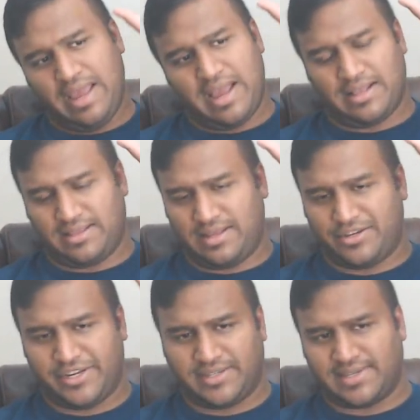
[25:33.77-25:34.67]
and then
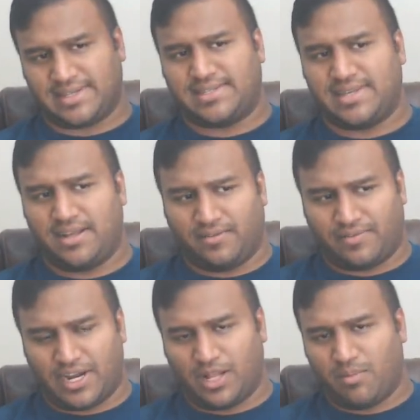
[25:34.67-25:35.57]
she sets sail for
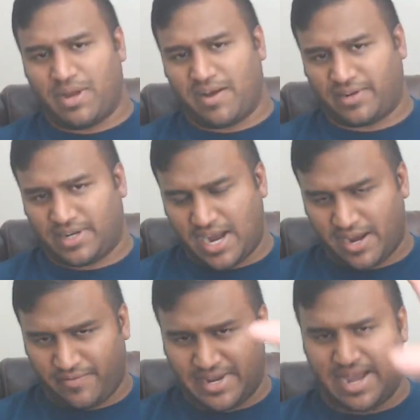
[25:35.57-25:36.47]
Elbaf to kind
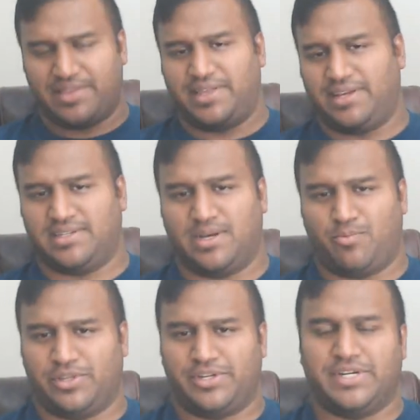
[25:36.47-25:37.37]
of tie things up with
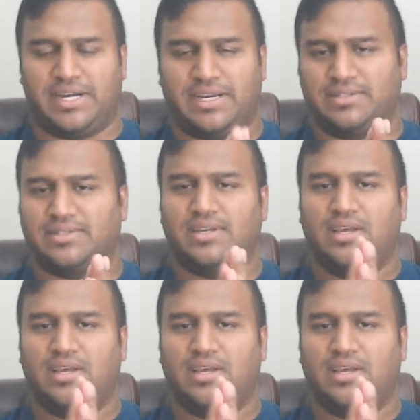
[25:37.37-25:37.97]
the Giants